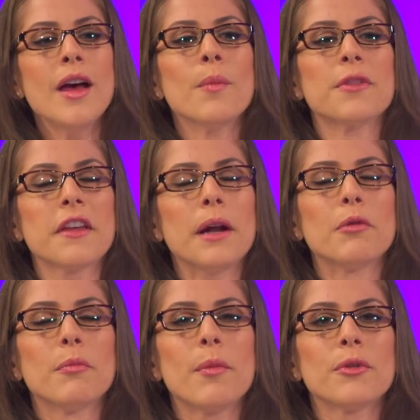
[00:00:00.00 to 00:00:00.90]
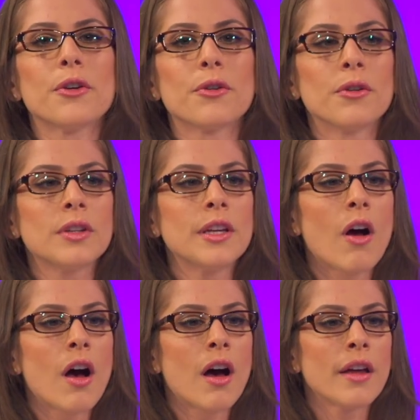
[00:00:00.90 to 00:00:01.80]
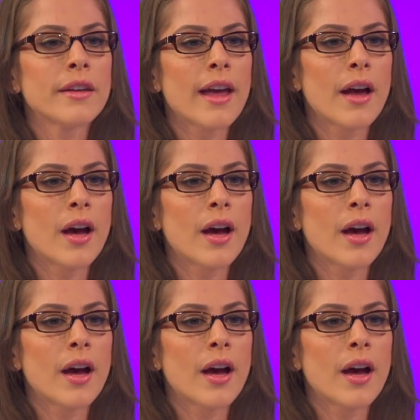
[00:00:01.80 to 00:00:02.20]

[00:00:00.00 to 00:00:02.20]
But then I remembered early on